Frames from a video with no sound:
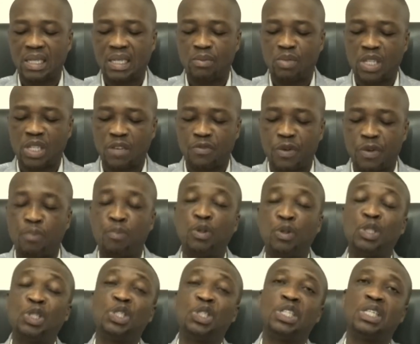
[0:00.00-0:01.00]
themselves and
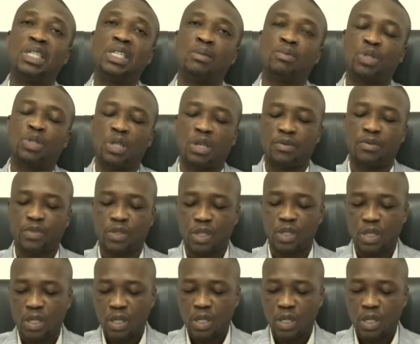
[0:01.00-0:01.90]
position themselves